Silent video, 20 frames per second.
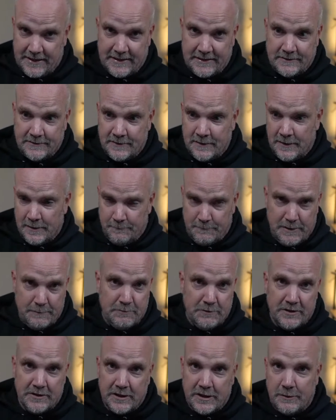and
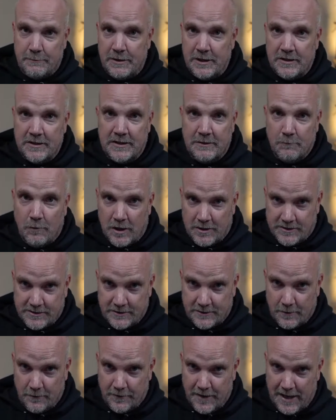people in the community want
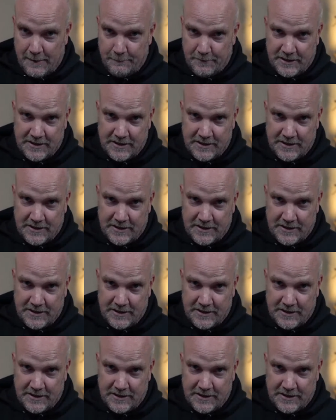to know that,